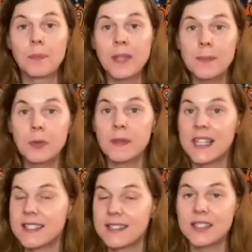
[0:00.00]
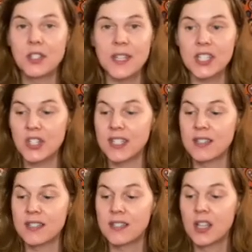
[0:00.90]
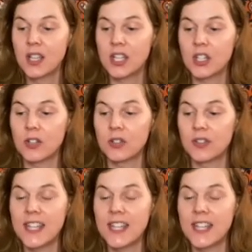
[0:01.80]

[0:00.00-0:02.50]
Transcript: people, places, situations, you know,